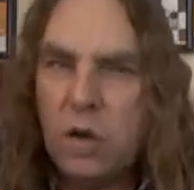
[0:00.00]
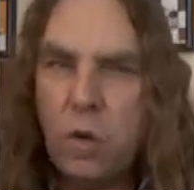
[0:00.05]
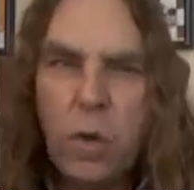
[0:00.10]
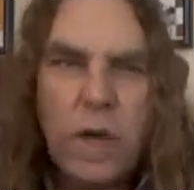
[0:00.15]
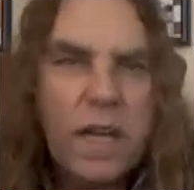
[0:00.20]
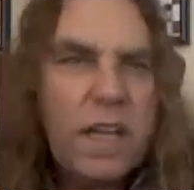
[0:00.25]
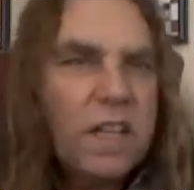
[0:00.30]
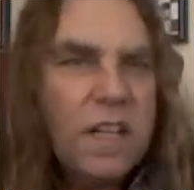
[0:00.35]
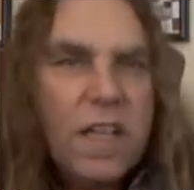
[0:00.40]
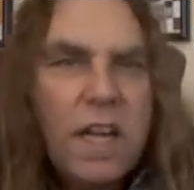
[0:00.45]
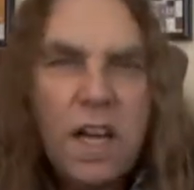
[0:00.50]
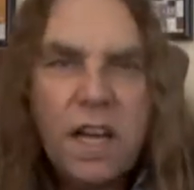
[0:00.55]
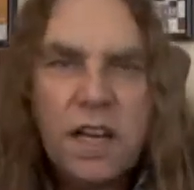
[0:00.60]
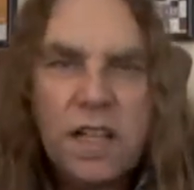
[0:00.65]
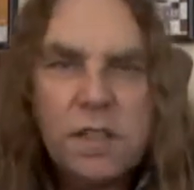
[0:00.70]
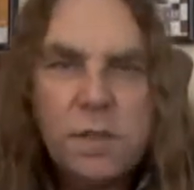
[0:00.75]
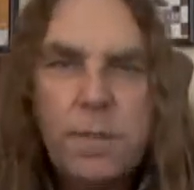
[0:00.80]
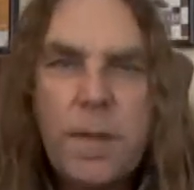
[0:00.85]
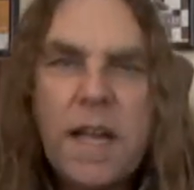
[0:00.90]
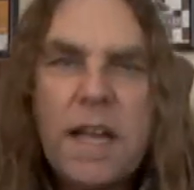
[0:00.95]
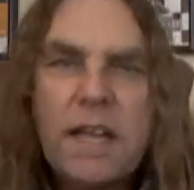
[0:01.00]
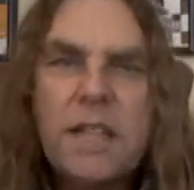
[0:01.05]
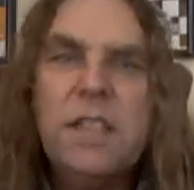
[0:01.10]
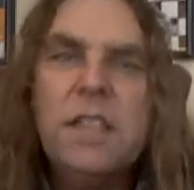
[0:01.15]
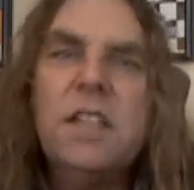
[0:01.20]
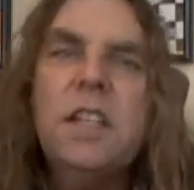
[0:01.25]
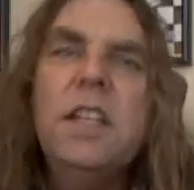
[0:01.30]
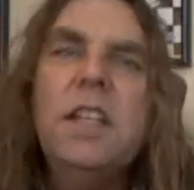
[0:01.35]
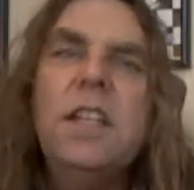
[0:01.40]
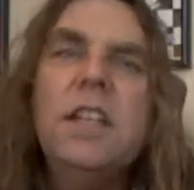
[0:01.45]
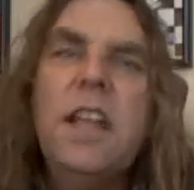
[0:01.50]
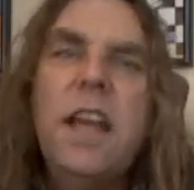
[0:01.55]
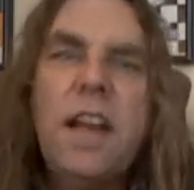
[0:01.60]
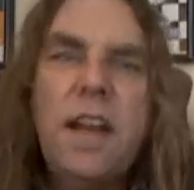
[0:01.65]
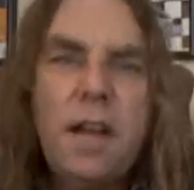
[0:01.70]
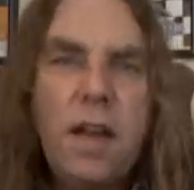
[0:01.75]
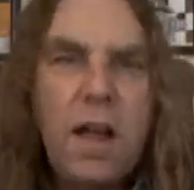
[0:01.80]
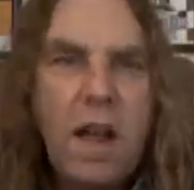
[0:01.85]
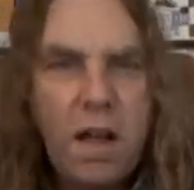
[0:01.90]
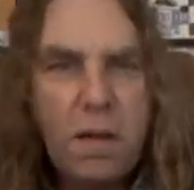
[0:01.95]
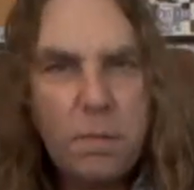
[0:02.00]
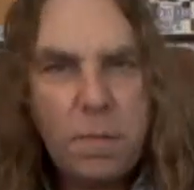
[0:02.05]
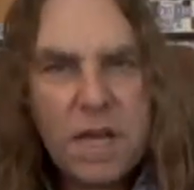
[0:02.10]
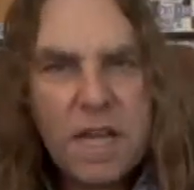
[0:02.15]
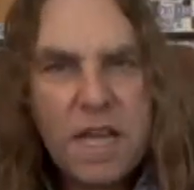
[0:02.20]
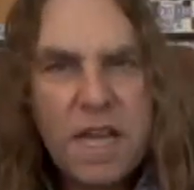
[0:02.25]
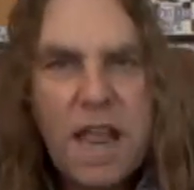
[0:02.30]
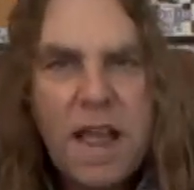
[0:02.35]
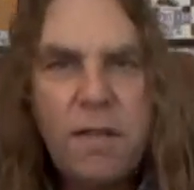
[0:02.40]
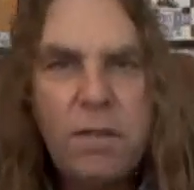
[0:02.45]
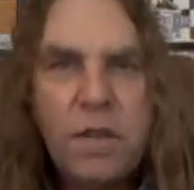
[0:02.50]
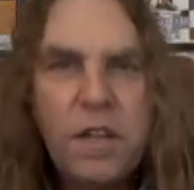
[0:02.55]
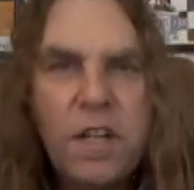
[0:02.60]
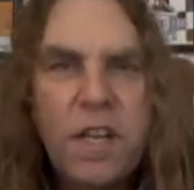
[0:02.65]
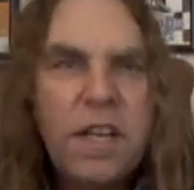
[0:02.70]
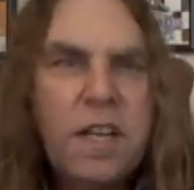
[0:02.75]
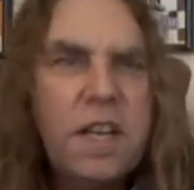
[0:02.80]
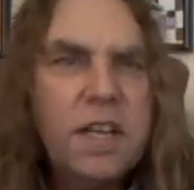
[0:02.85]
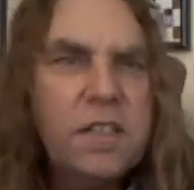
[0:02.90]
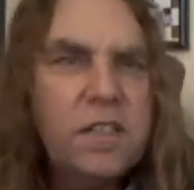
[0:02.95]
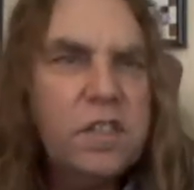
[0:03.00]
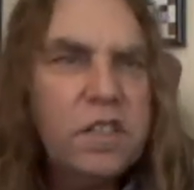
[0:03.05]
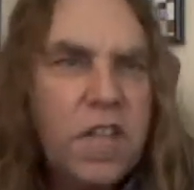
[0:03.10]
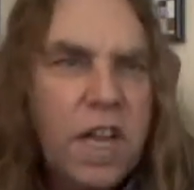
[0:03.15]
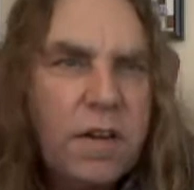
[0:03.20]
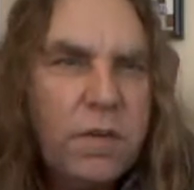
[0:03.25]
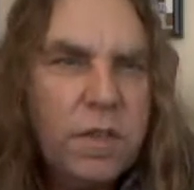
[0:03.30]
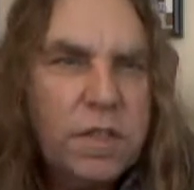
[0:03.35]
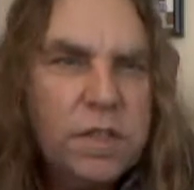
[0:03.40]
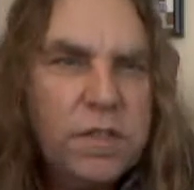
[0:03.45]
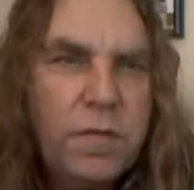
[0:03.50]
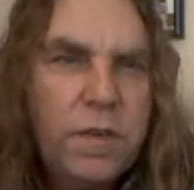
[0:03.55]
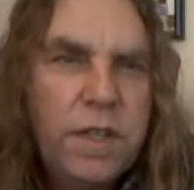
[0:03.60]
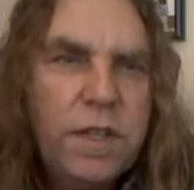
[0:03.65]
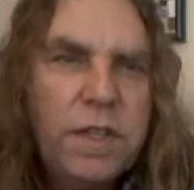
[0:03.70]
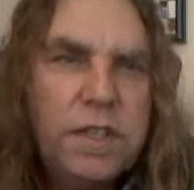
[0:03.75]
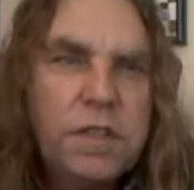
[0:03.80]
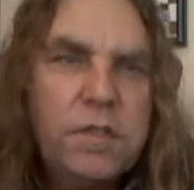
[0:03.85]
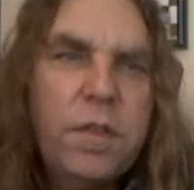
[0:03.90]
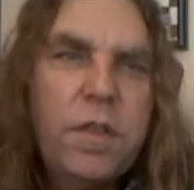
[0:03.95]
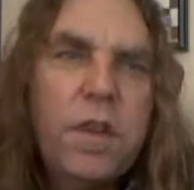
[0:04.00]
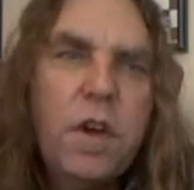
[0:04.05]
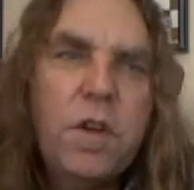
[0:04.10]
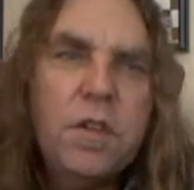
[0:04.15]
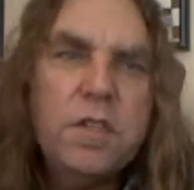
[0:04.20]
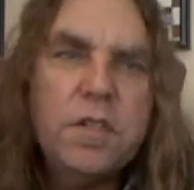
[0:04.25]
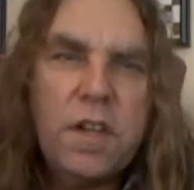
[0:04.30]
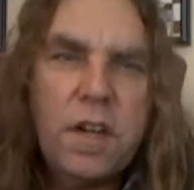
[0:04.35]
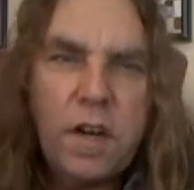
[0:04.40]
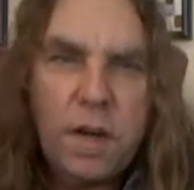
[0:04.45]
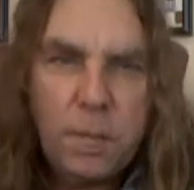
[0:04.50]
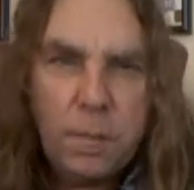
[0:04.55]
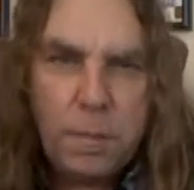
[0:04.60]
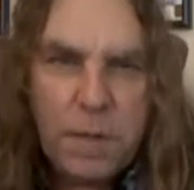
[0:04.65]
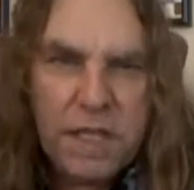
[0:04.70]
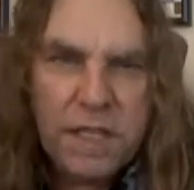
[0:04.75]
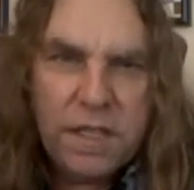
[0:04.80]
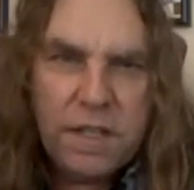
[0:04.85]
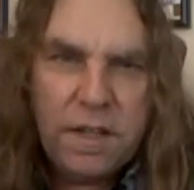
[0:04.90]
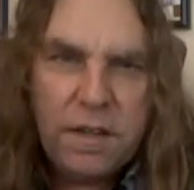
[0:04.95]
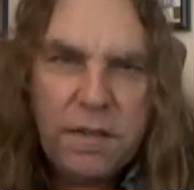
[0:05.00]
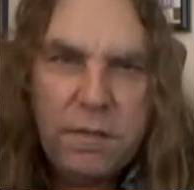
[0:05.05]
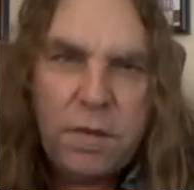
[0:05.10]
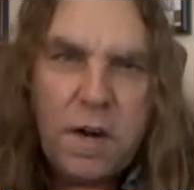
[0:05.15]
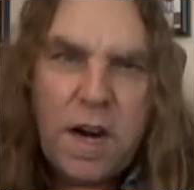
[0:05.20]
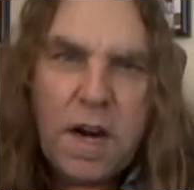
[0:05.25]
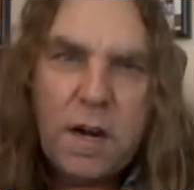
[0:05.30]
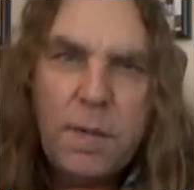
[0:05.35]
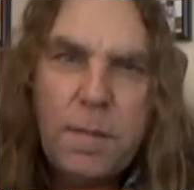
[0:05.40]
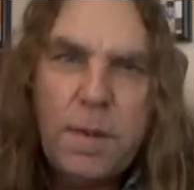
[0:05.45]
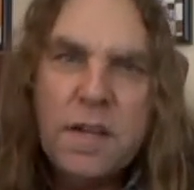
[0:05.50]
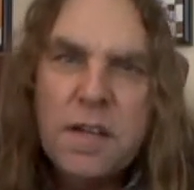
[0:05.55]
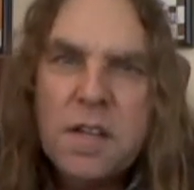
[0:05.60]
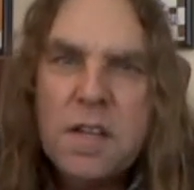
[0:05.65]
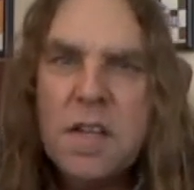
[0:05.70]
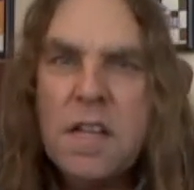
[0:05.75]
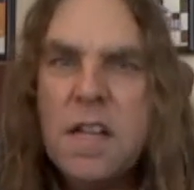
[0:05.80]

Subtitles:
quickly, unexpectedly, then benevolent and generous feelings for those in our immediate environment,